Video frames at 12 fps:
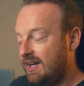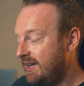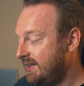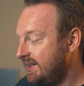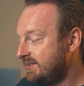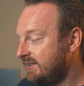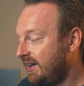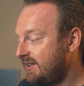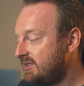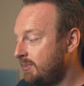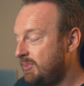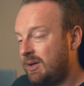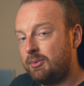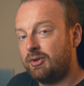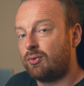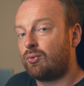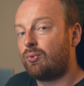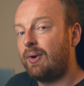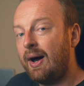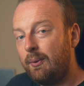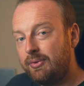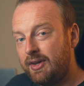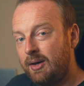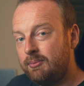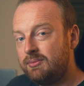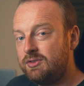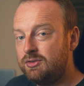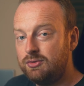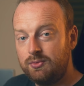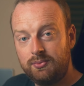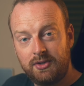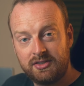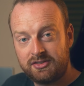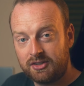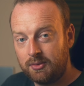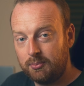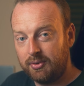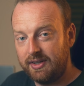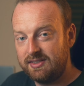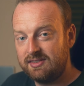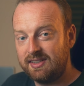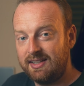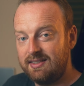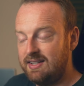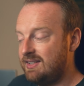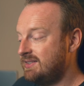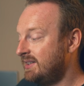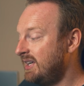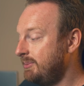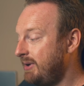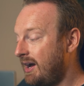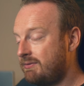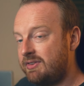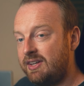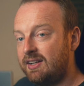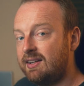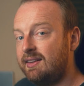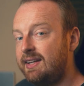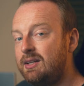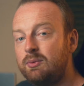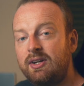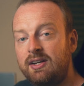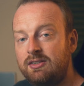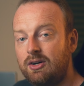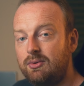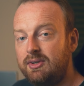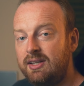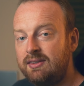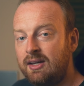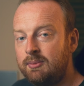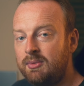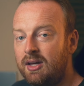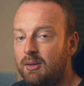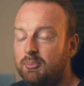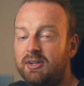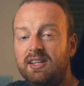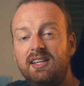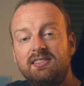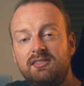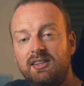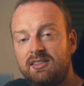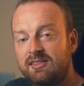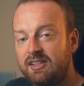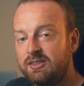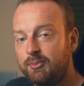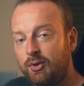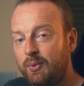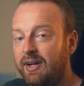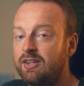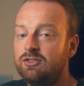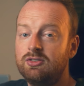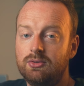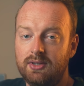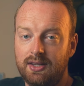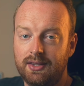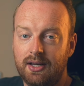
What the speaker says: it is nice to be able to route them to the certain places I need to keep everything clean when I don't need them, but easily accessible when I do need